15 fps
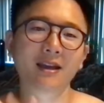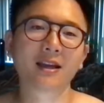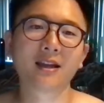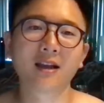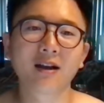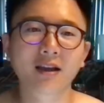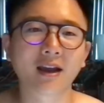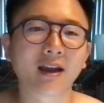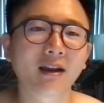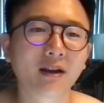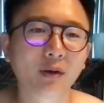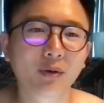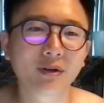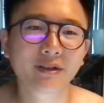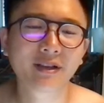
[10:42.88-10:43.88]
Okay, it
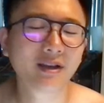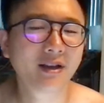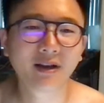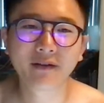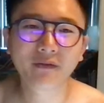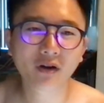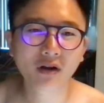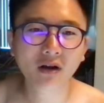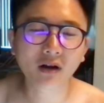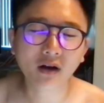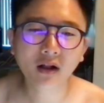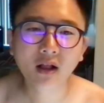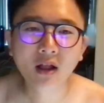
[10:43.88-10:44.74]
was a phone call.